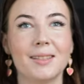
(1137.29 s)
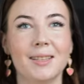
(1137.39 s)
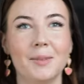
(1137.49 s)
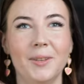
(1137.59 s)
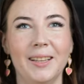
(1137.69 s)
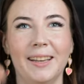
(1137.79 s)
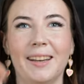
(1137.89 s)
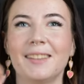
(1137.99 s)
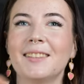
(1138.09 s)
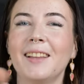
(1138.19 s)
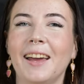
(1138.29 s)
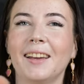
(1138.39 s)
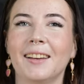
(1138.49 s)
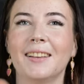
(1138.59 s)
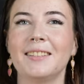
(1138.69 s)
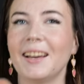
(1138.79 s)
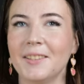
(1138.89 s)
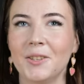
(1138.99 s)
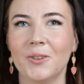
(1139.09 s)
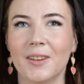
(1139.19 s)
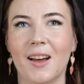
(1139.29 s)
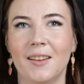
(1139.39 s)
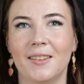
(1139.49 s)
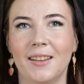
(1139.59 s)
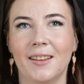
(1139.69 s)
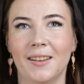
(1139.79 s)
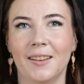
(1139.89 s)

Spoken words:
a stippling. It's like a tattoo gun. The